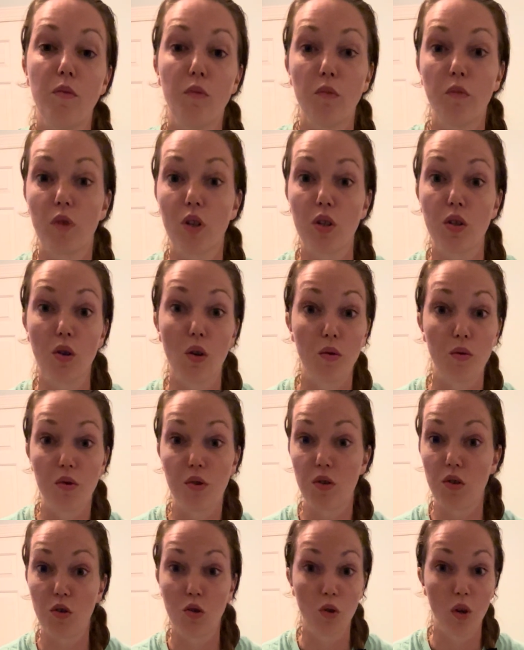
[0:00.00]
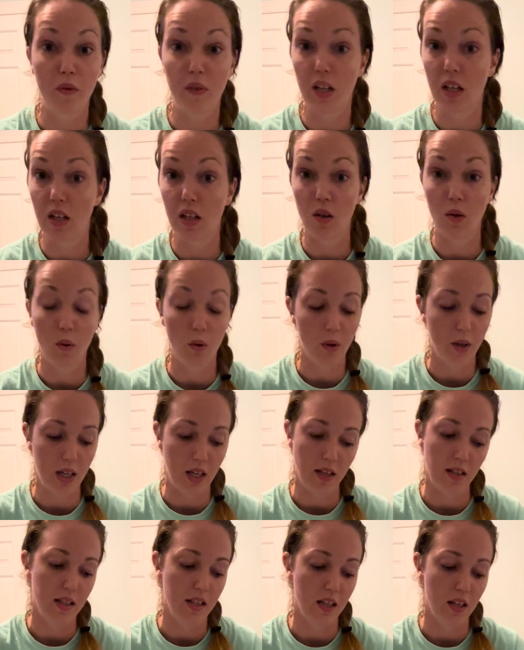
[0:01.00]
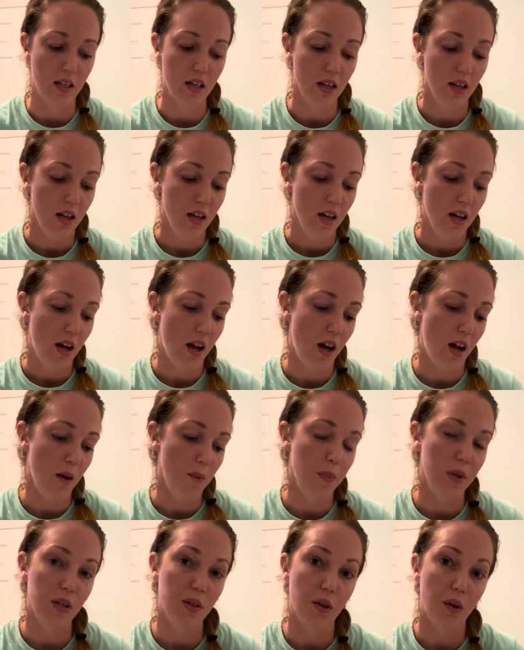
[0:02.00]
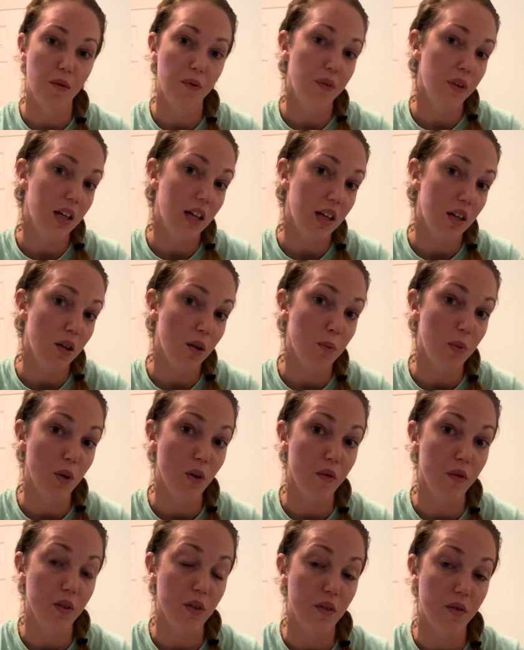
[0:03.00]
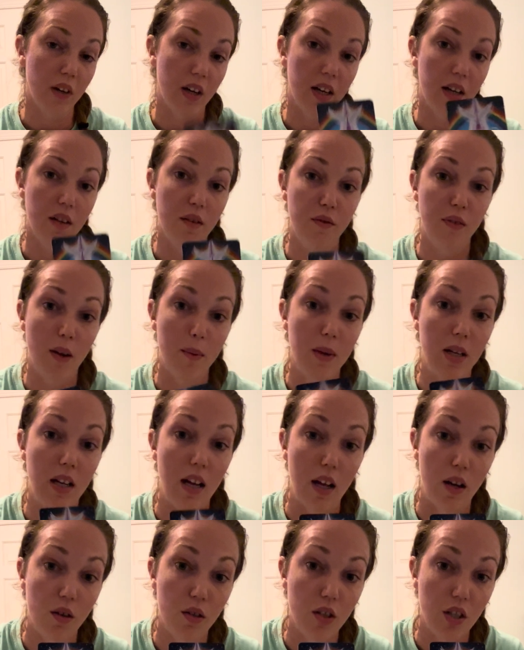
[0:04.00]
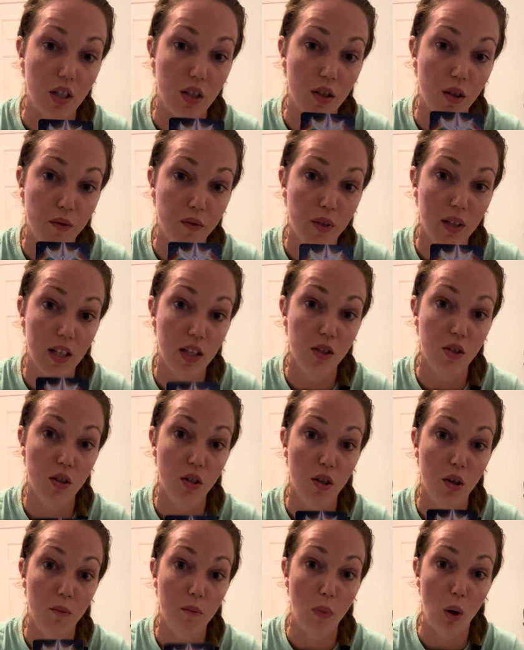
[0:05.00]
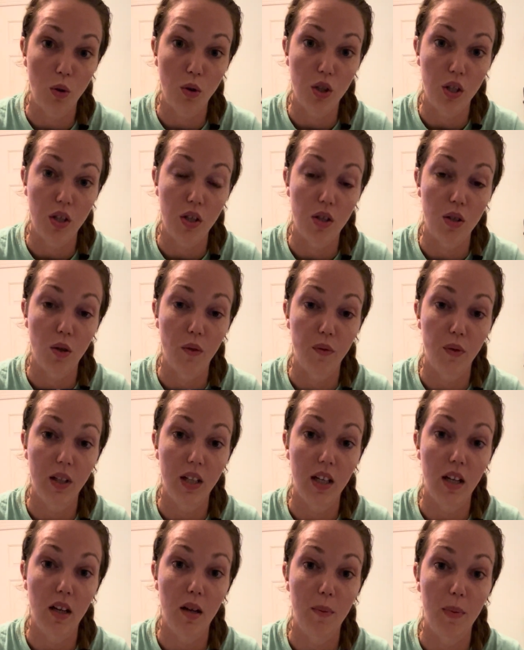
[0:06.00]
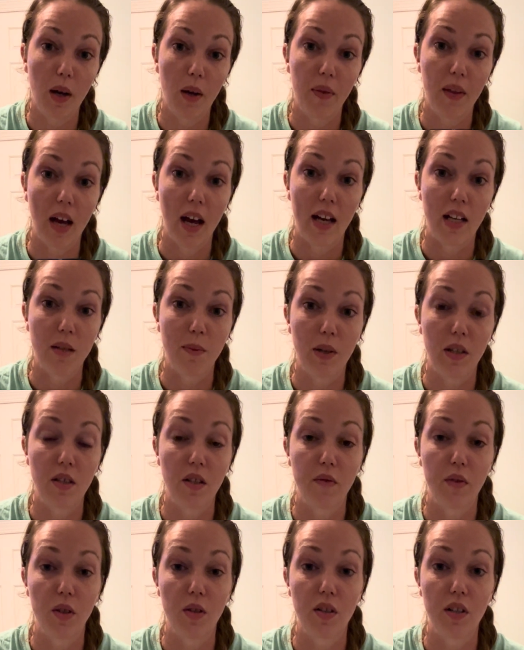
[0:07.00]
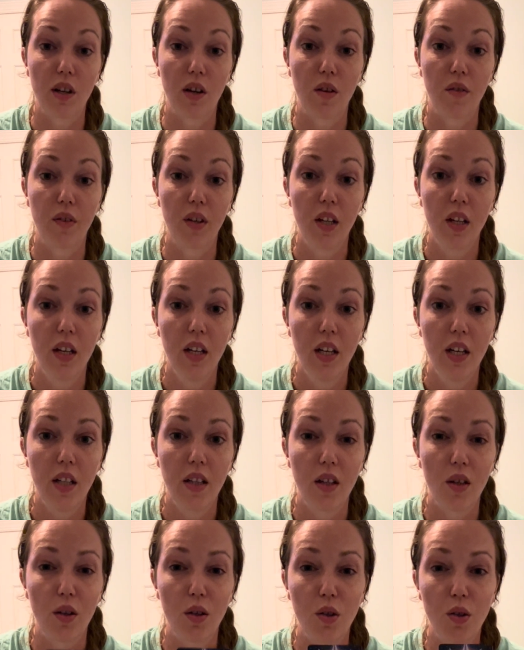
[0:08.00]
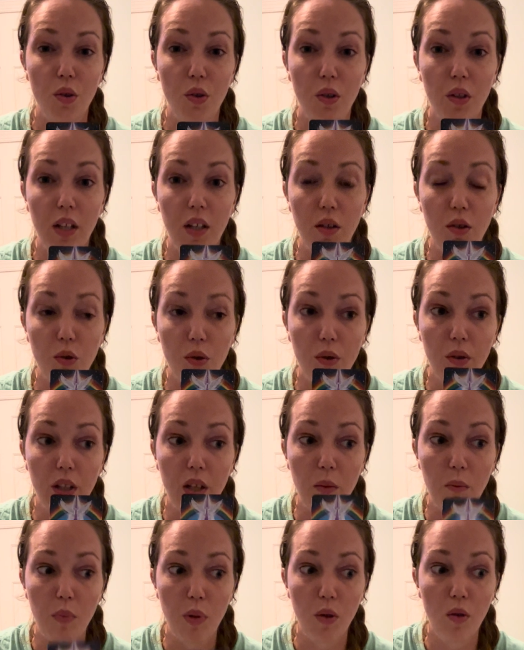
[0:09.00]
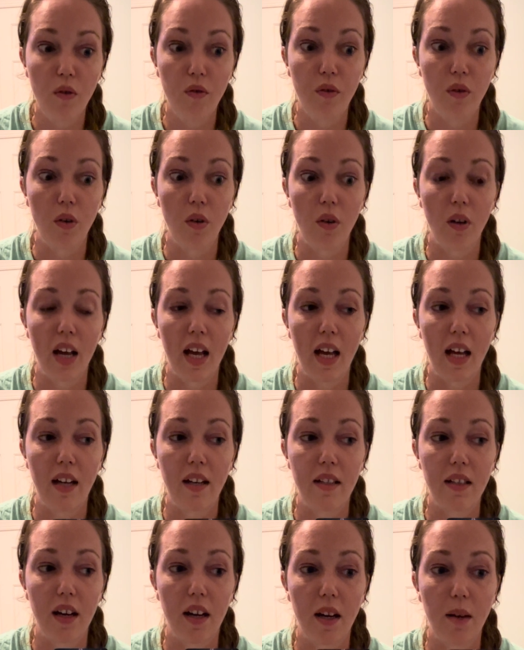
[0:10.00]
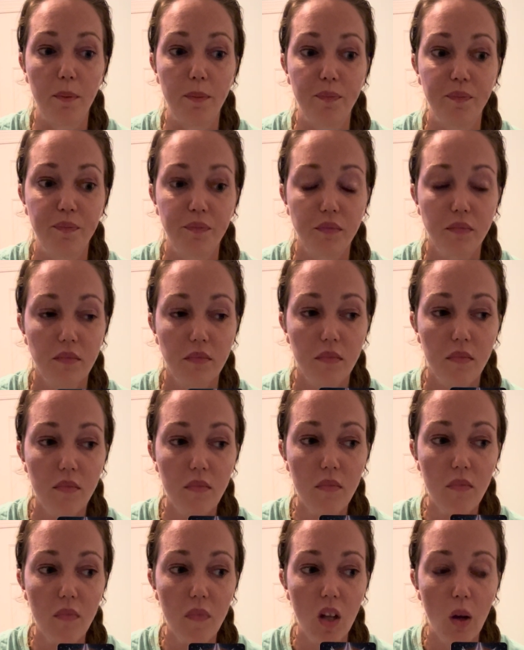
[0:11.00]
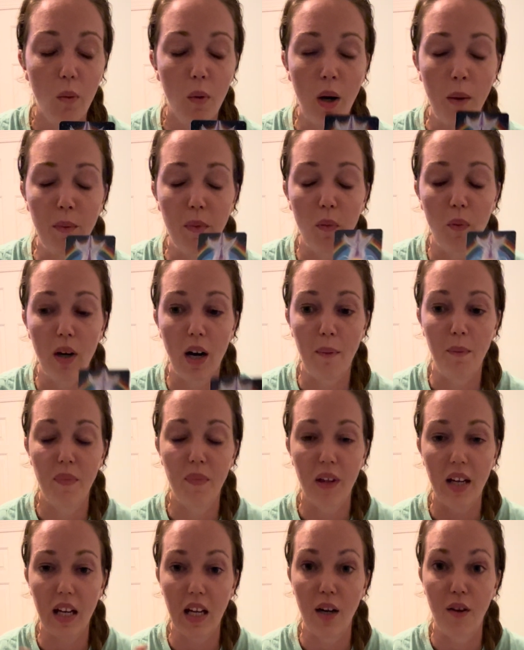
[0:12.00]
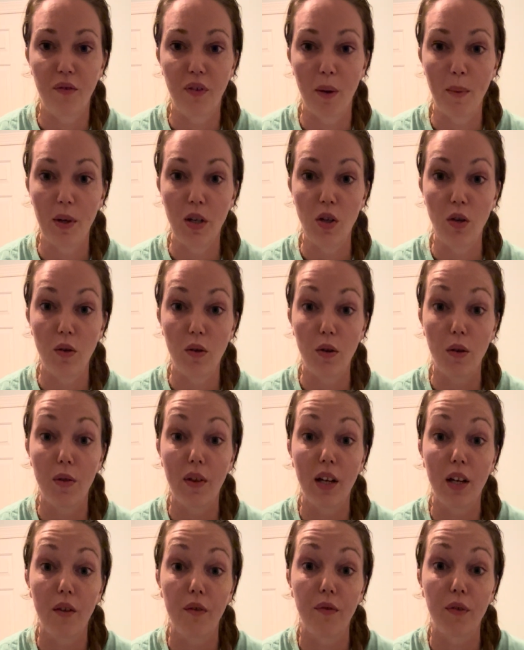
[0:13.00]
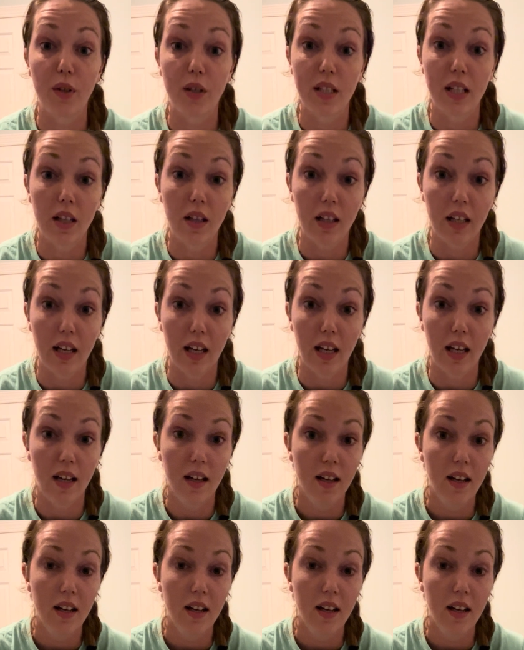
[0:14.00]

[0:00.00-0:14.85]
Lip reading: results driven and oriented, but don't forget your beautiful divine feminine energy. Don't forget your emotions. Don't forget about the aspects of yourself that are truly beautiful. And when I'm thinking of feminine, you think of fertility.